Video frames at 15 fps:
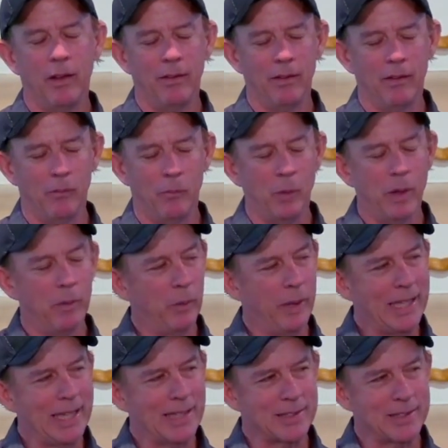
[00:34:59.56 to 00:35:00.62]
when we
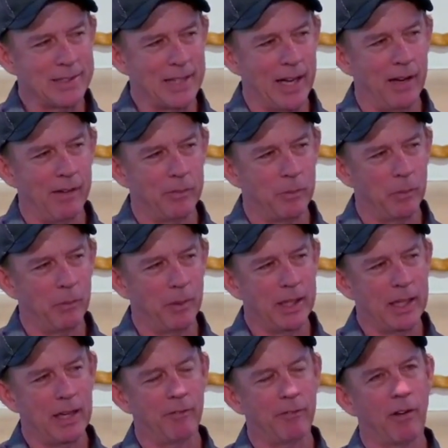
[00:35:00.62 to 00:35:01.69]
get saved, when we
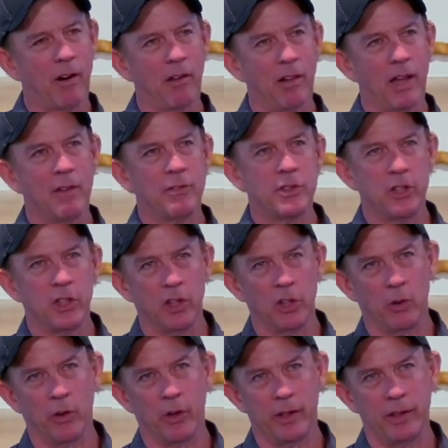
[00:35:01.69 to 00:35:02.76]
give our lives to the Lord,